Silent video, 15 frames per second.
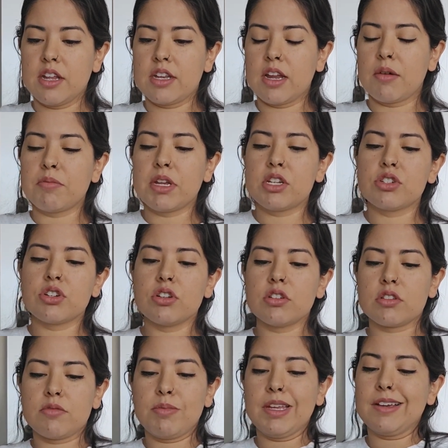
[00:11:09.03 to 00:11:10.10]
Now make sure,
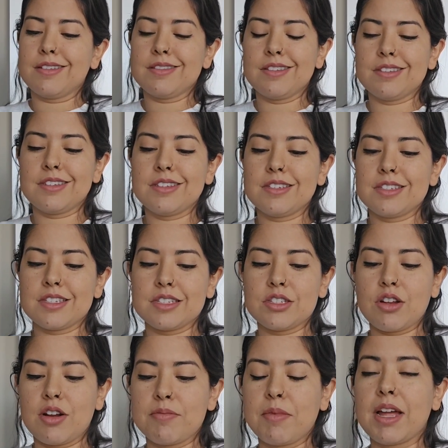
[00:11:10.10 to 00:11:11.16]
because this is,
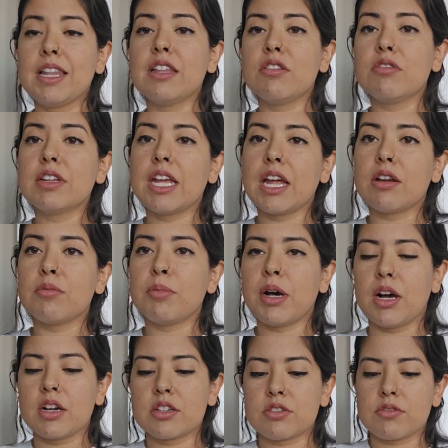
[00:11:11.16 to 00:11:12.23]
sorry, my little ghetto
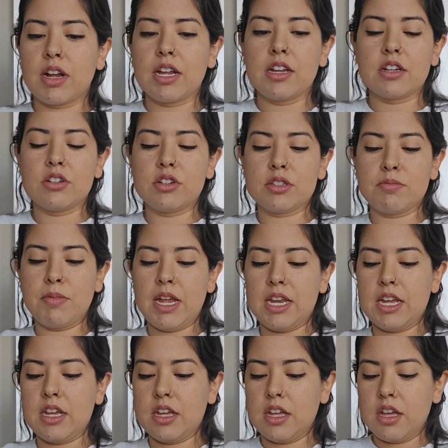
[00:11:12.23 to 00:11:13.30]
box, right? I just made it.